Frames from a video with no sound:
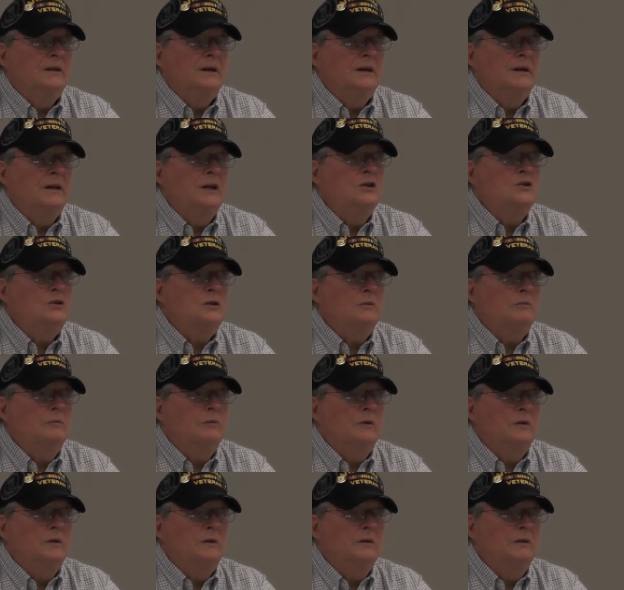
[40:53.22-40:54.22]
And he used to
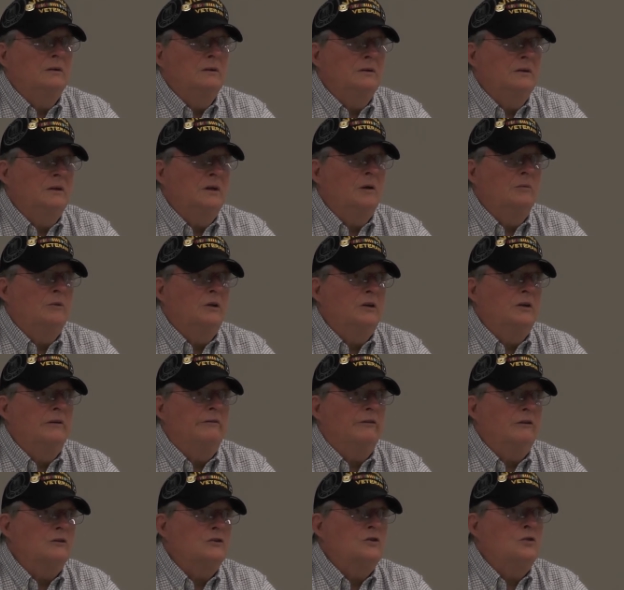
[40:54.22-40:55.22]
come to
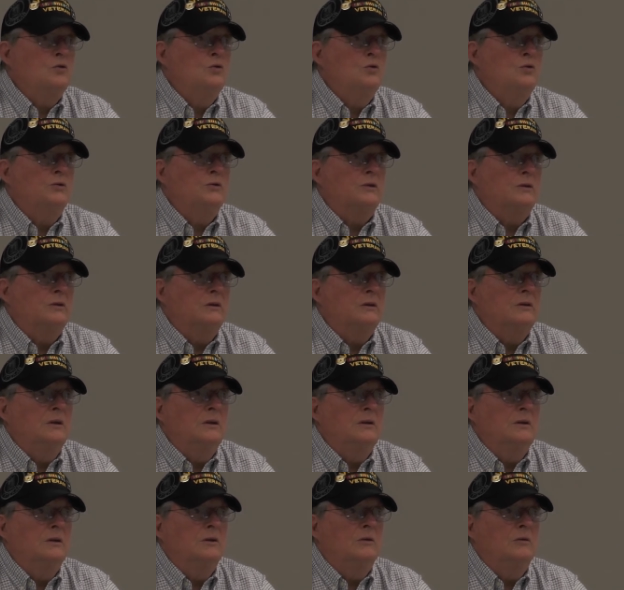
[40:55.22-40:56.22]
different schools,
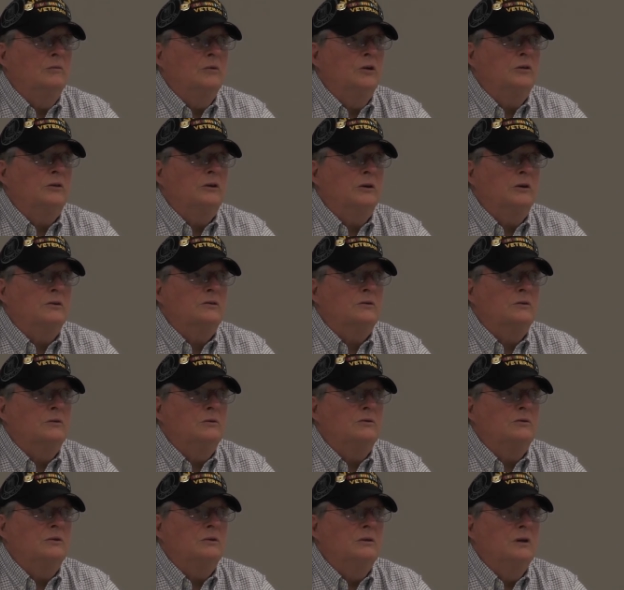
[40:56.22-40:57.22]
and military
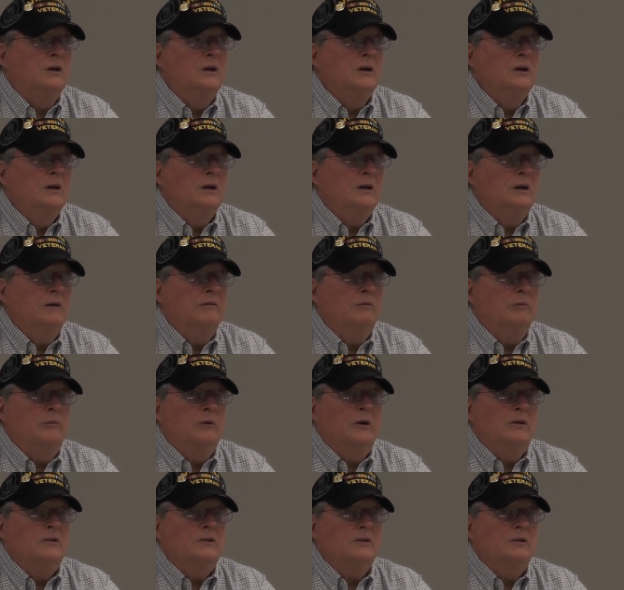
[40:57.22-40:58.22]
schools, and give a
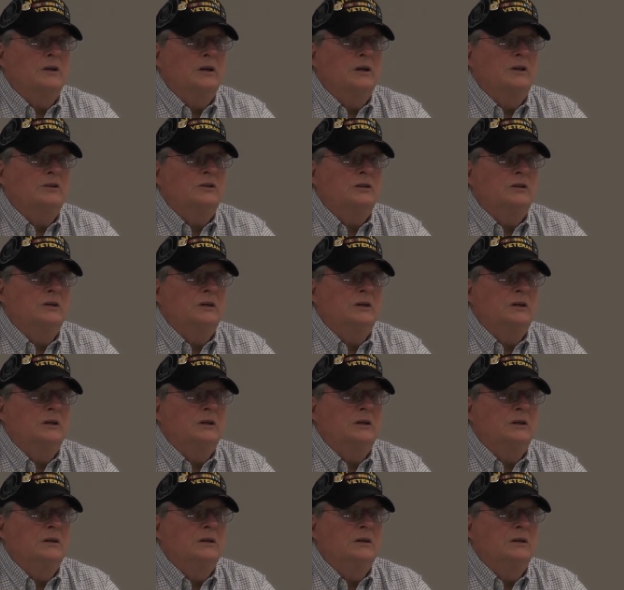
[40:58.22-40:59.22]
presentation
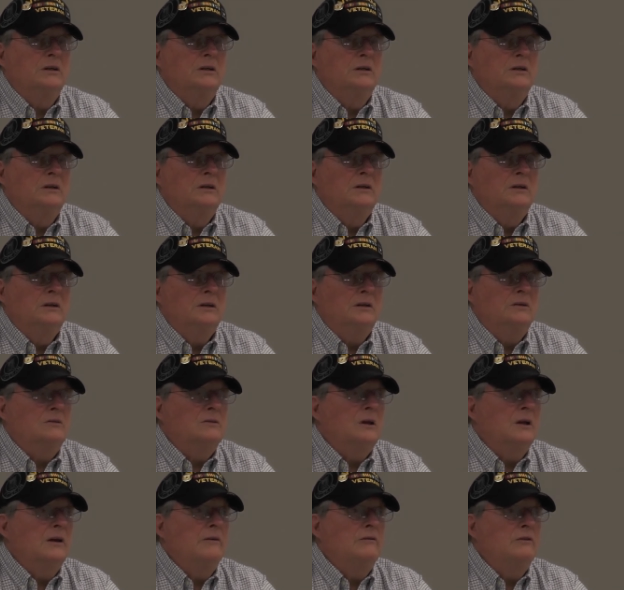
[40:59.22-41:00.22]
on
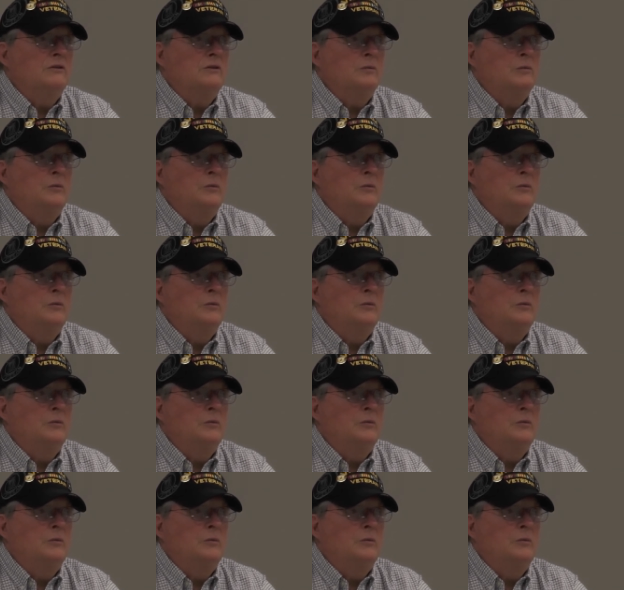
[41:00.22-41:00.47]
his life as a